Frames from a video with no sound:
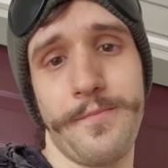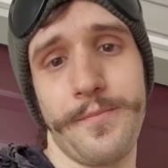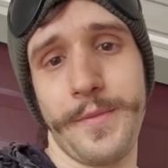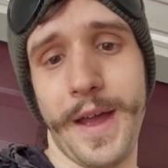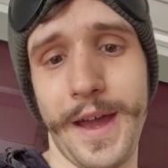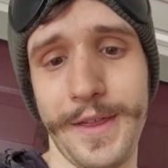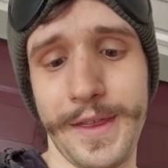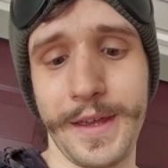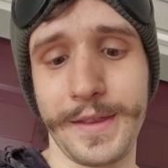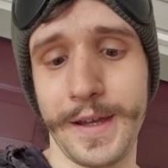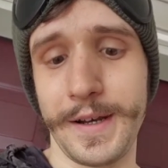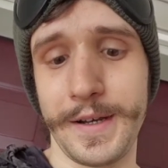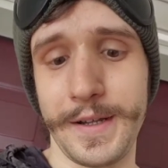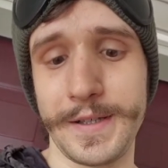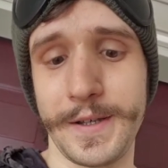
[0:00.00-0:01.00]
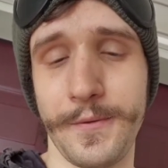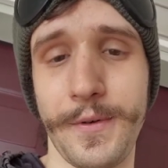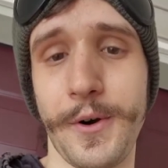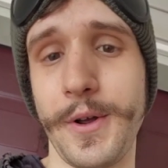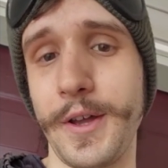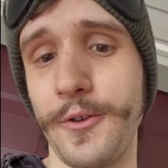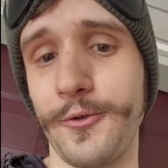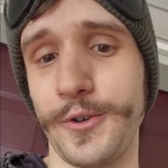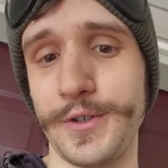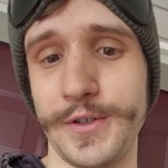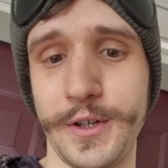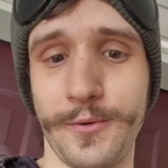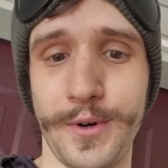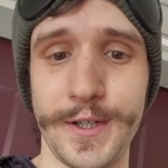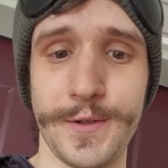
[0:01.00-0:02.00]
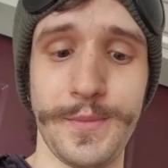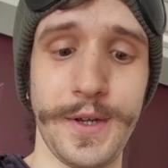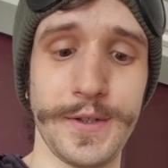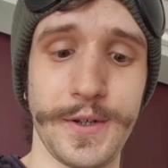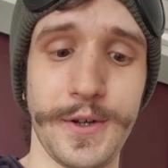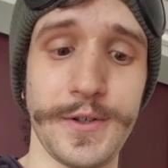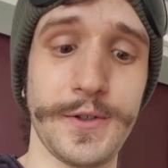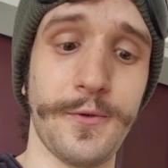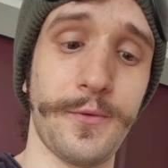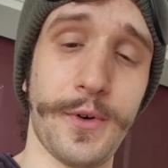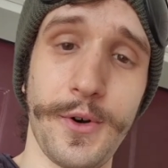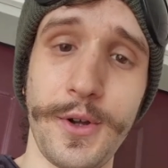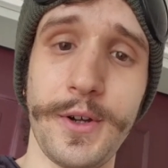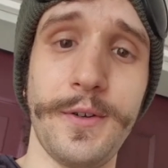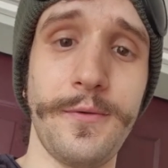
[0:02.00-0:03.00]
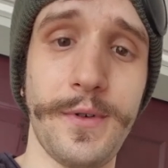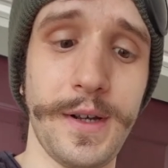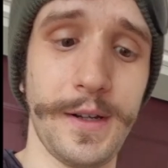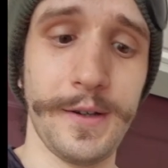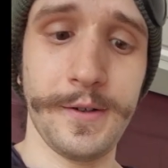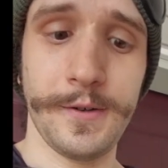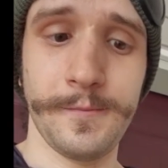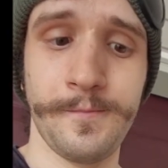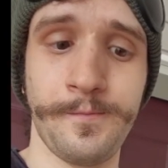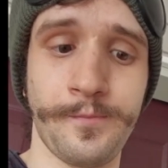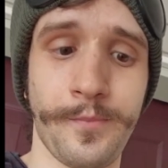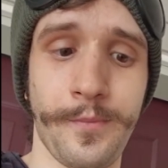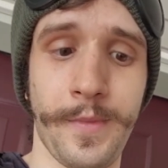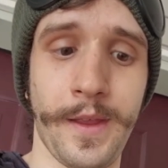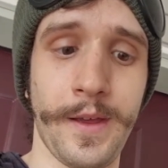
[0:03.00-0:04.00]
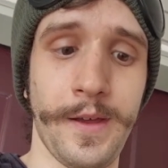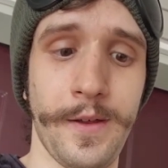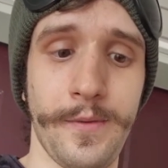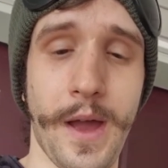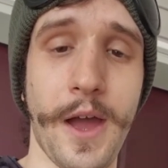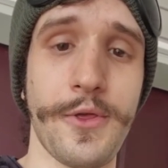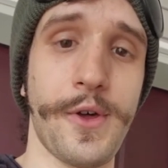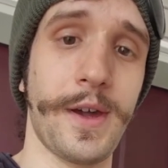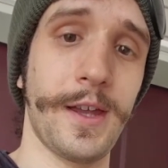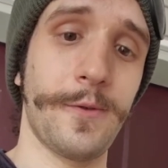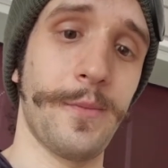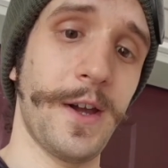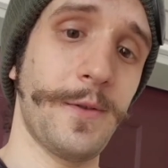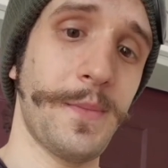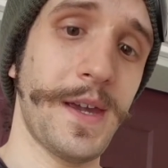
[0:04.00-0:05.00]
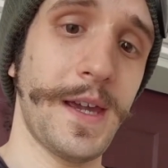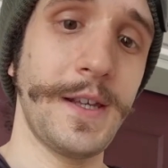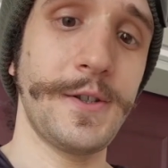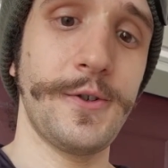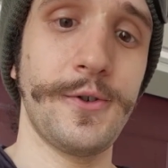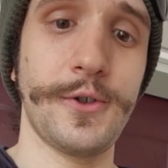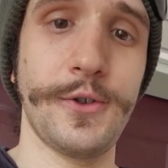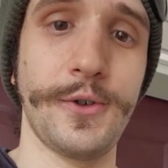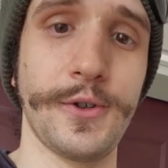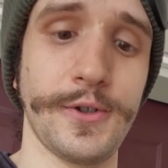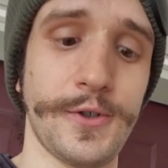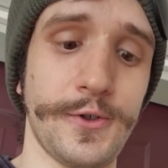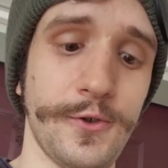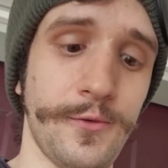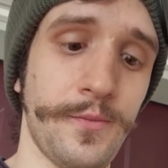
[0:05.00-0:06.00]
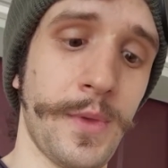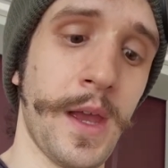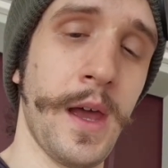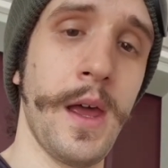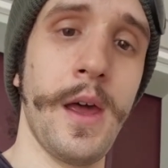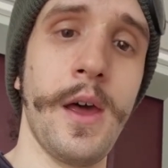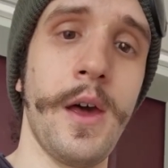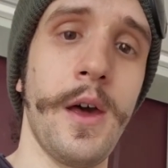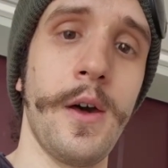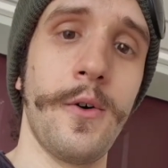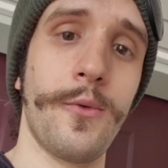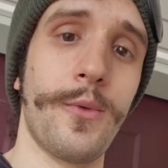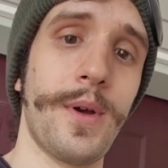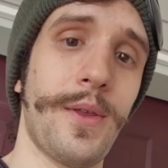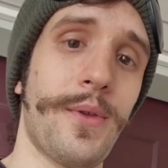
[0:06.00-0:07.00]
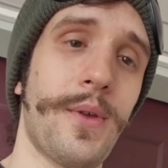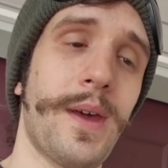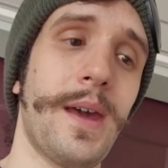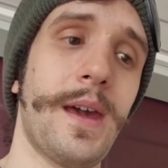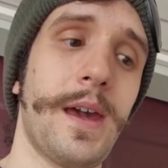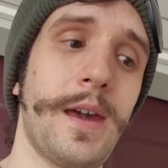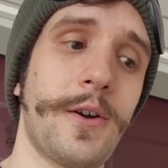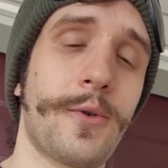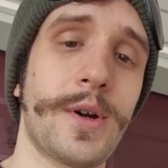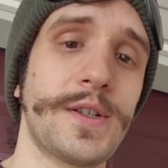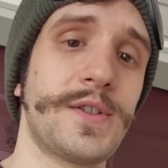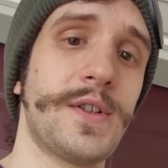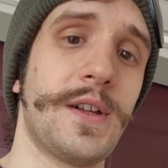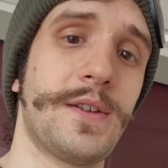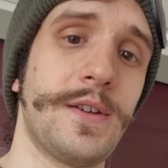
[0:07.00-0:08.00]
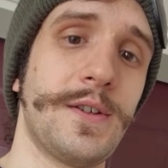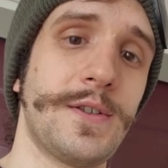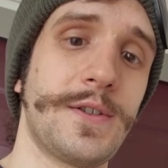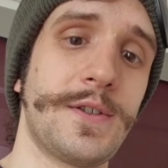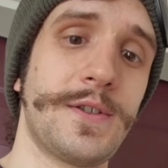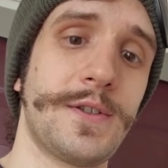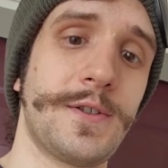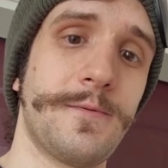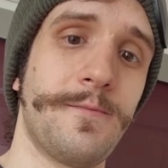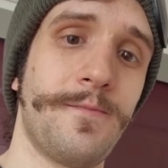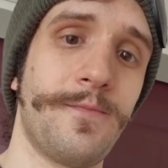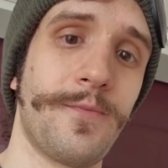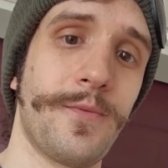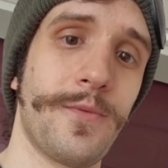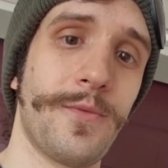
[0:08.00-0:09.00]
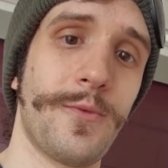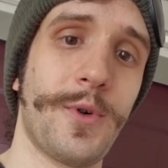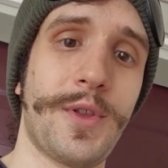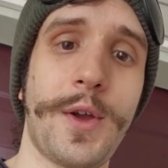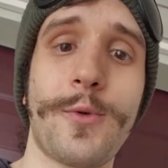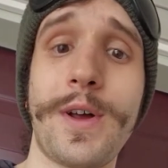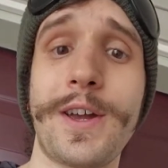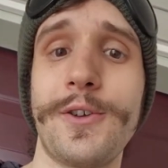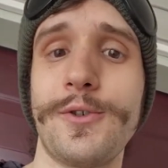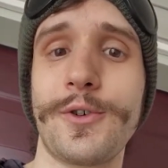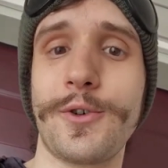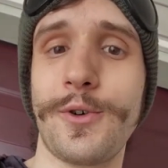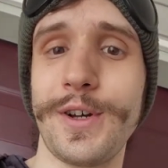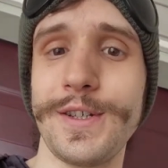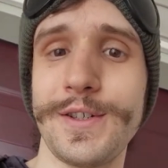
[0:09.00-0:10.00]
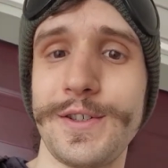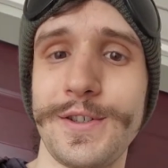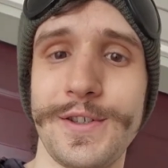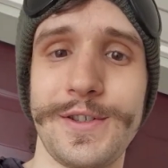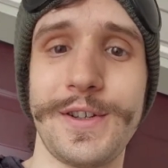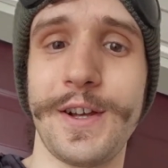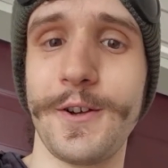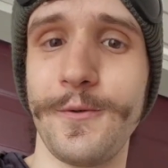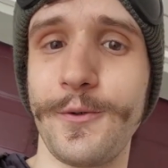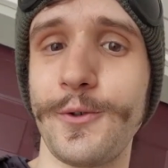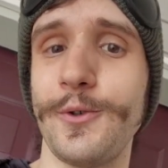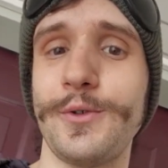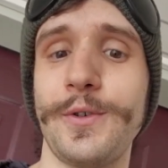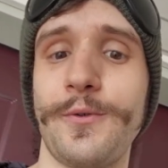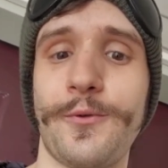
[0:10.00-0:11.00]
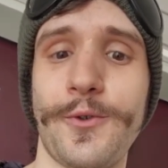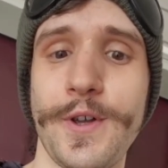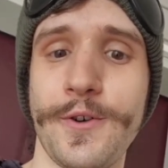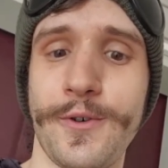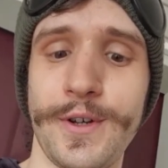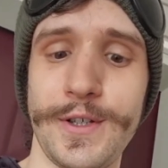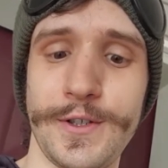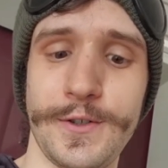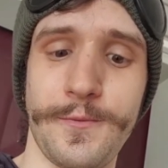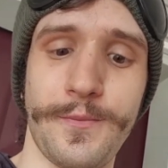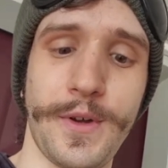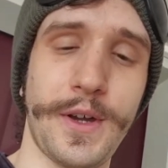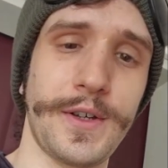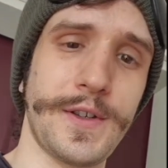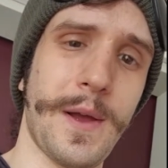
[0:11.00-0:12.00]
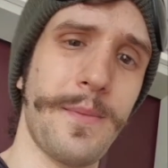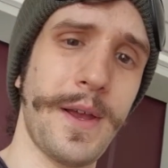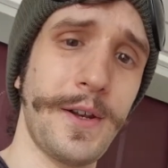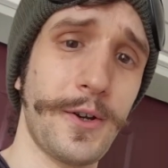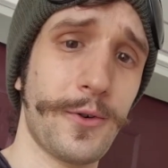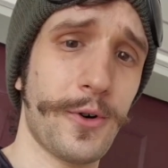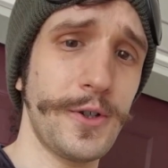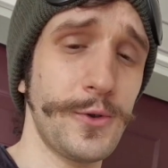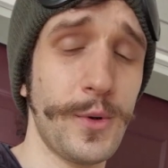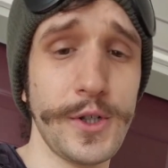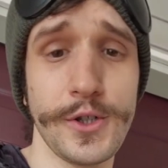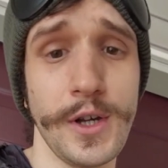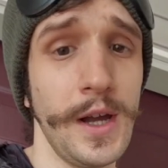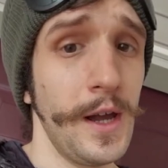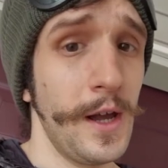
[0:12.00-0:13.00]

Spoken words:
I think that it is a very interesting recipe. It's also very convenient. I think it might be easier to consume with a crust that is with a regular crust instead of gluten-free crust, because that made it crunch, which